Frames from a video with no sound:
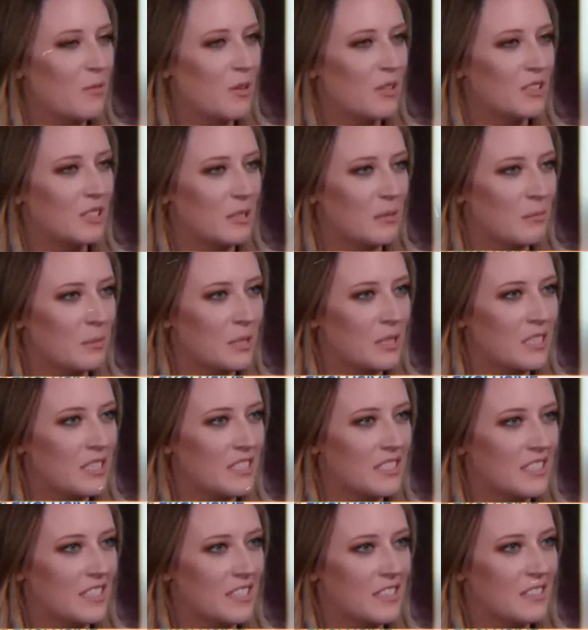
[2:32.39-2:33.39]
walked up and he
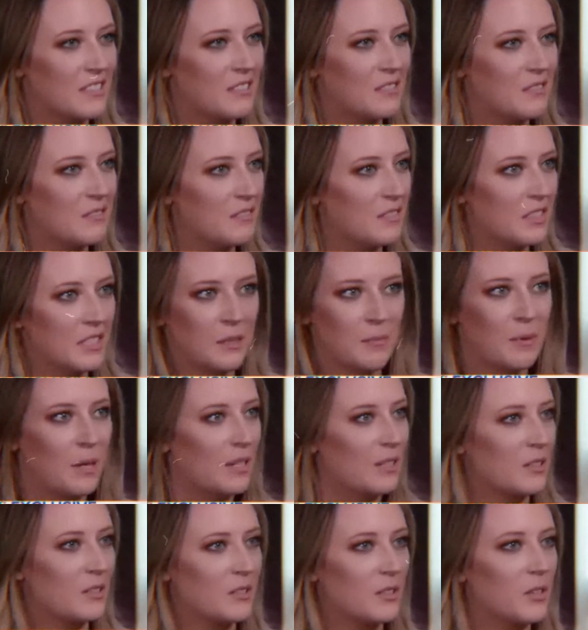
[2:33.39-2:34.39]
said, Get back in the